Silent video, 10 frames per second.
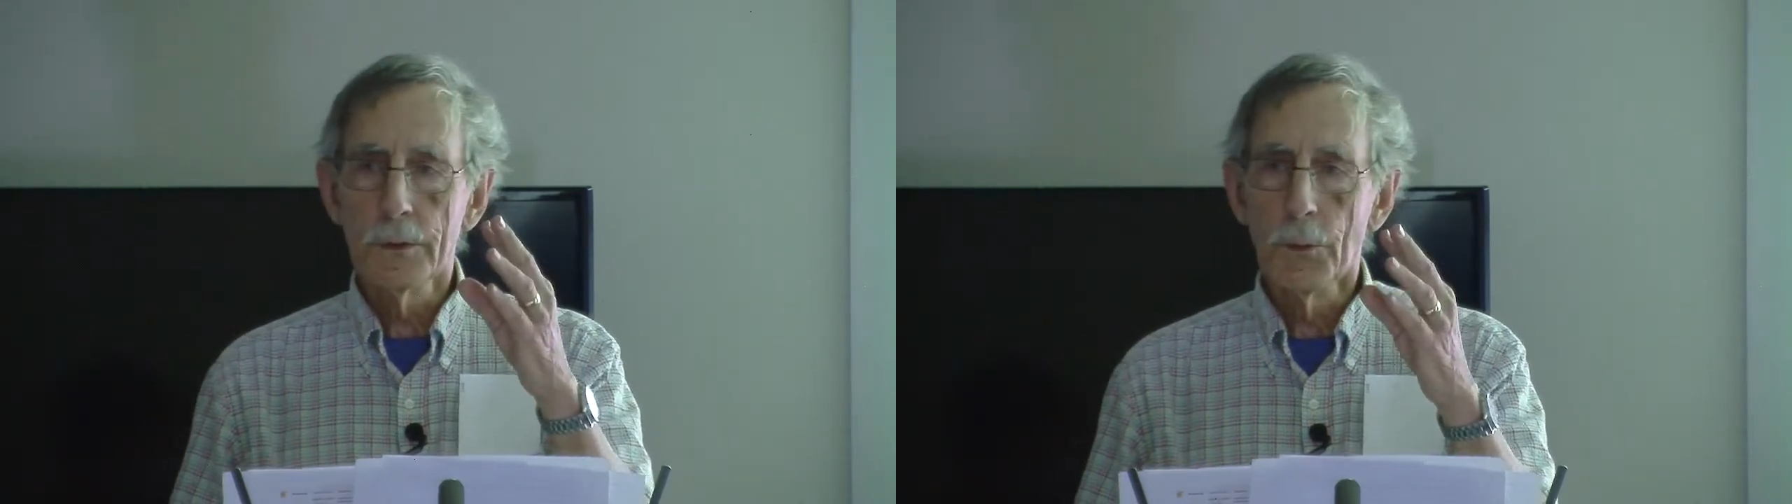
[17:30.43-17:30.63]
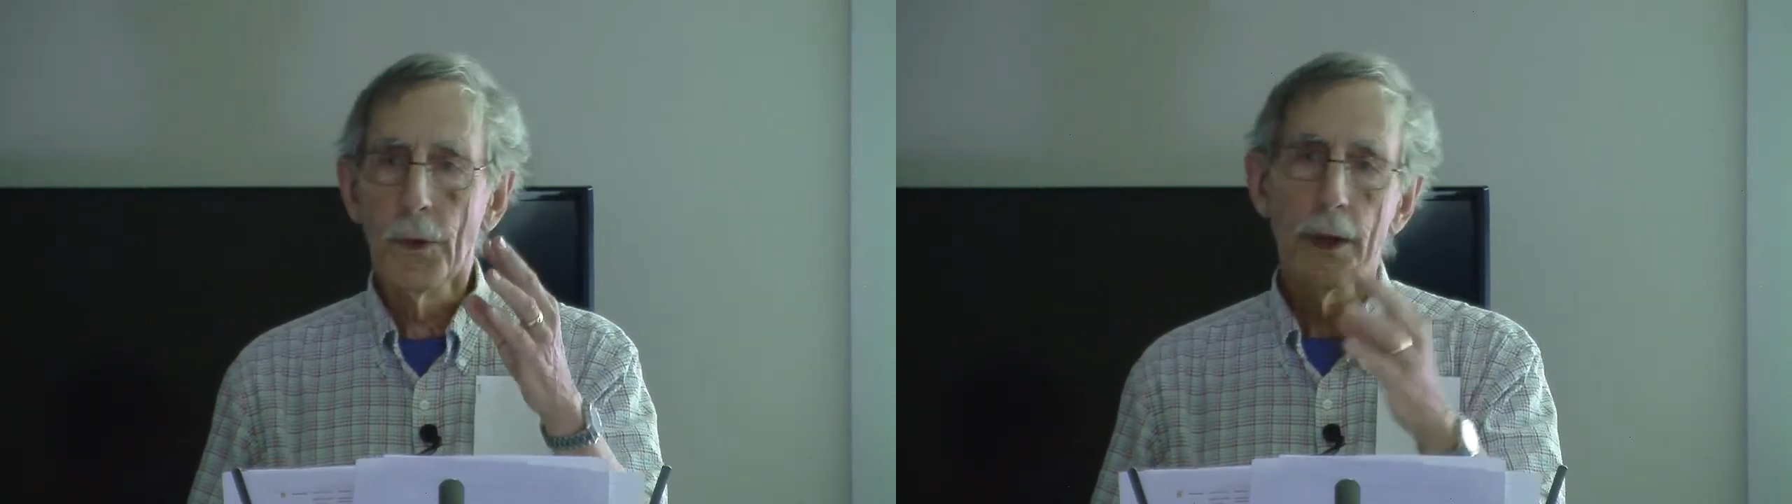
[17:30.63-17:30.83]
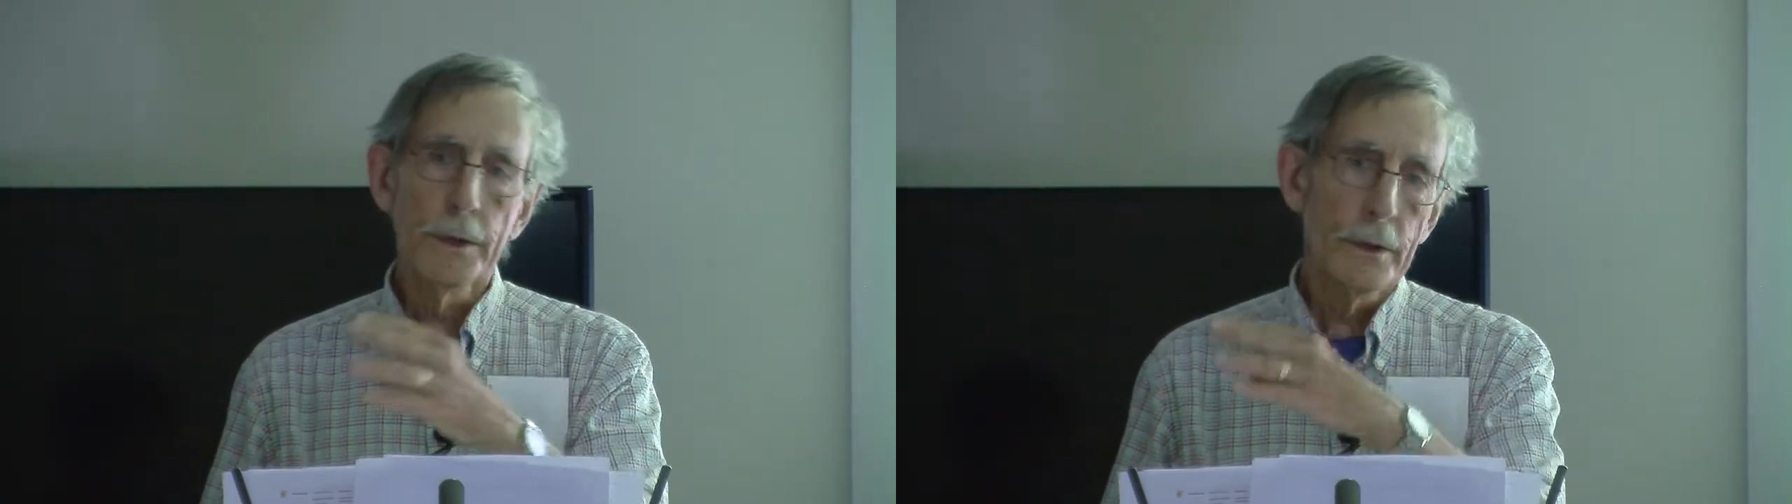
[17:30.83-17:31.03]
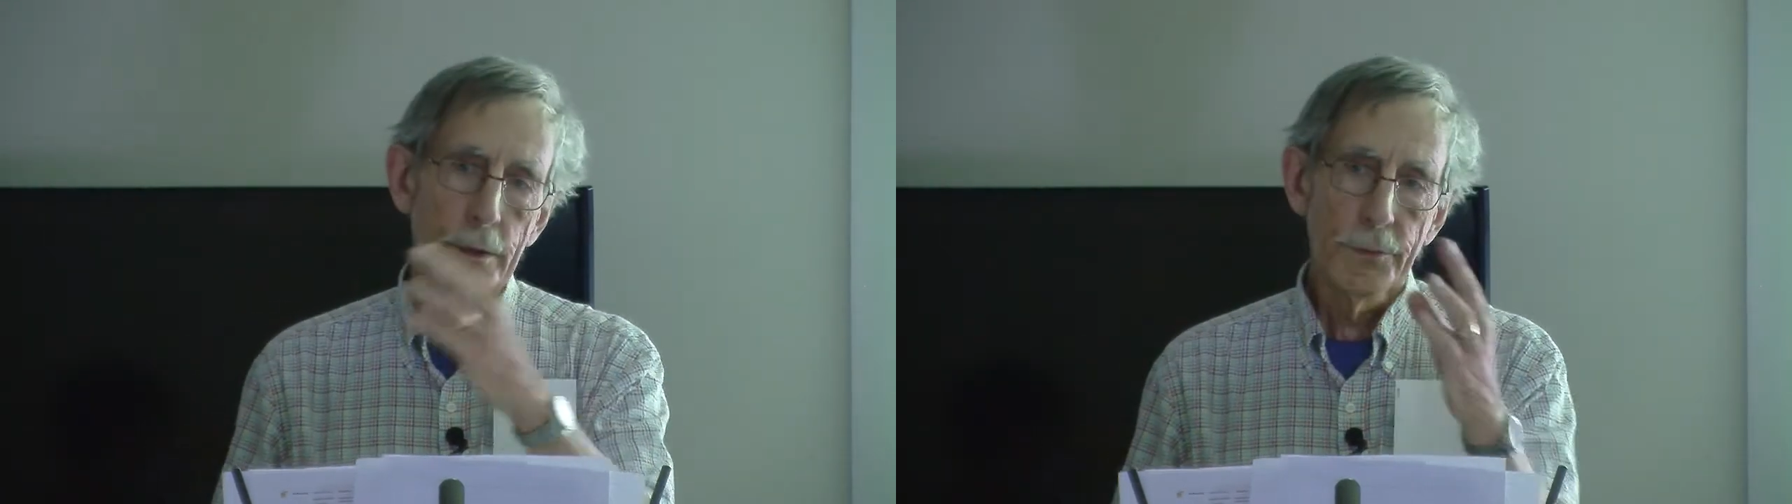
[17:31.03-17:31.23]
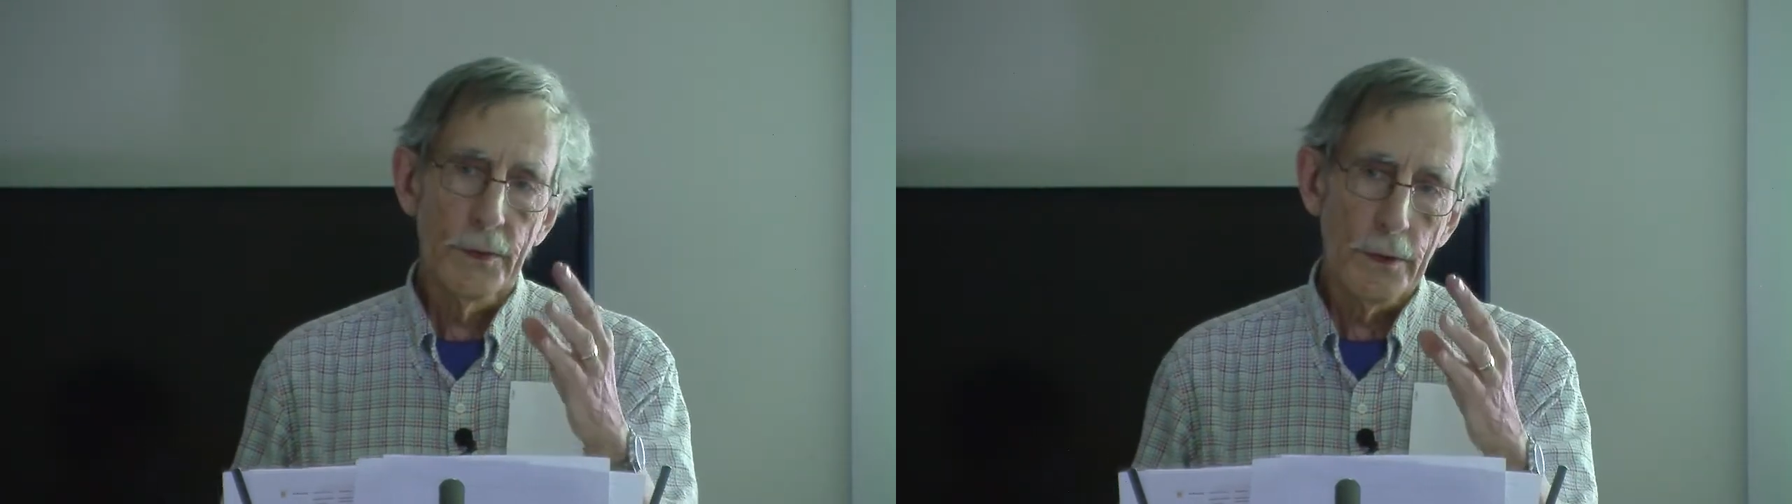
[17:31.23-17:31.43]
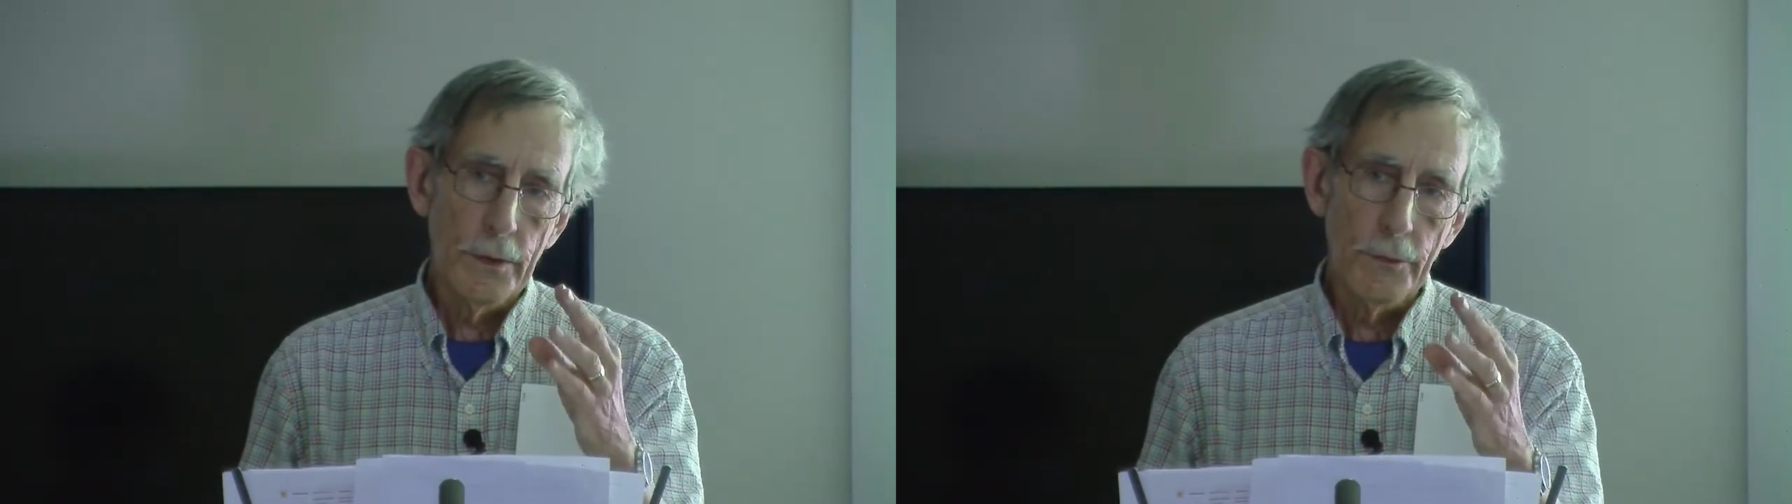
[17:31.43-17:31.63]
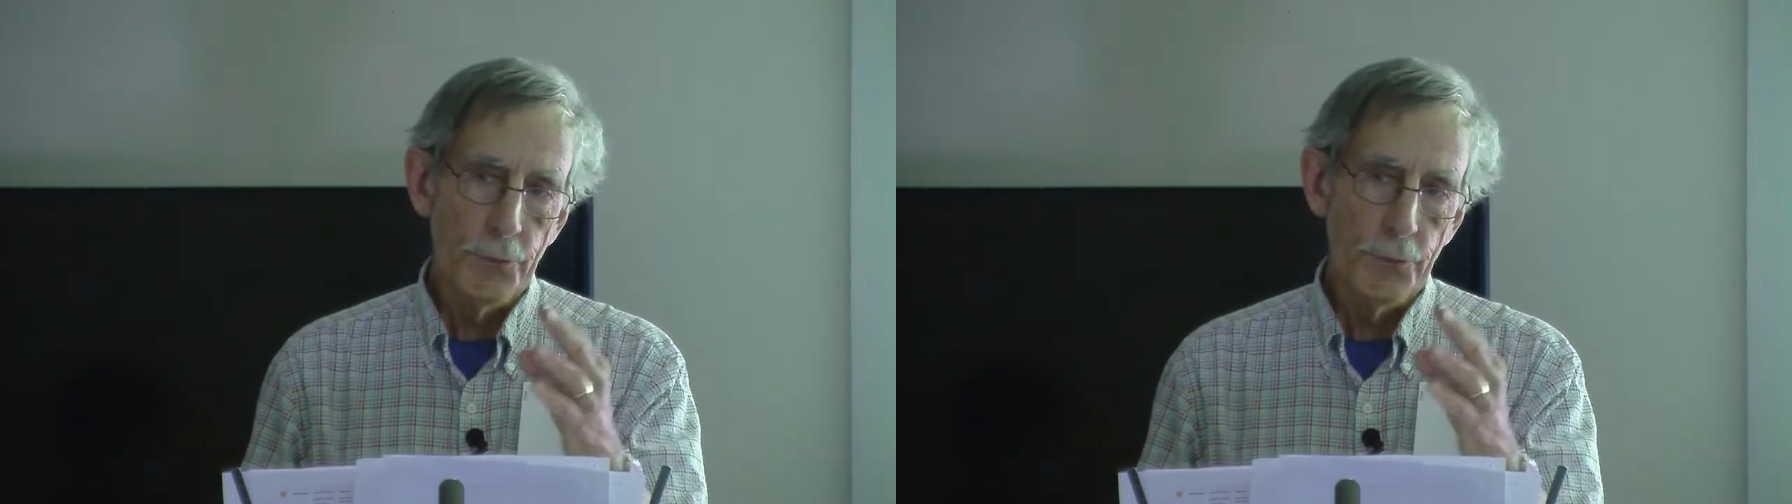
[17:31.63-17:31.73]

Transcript: when they're